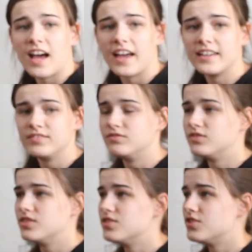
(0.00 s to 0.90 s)
I
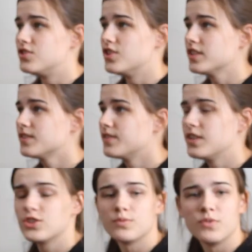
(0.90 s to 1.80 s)
just
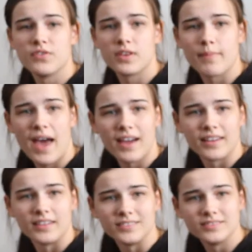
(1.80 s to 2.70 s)
finished moving
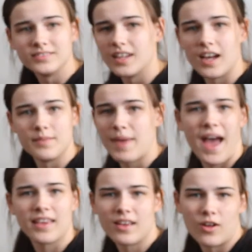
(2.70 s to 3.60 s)
back and
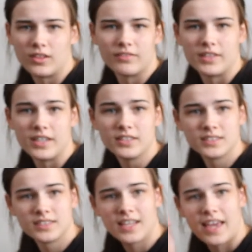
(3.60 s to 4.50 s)
unpacking all of
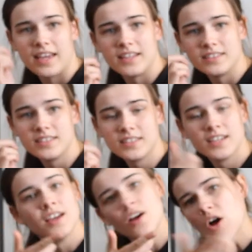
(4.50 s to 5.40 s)
this and
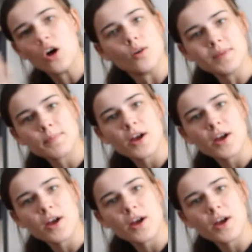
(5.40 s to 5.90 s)
all my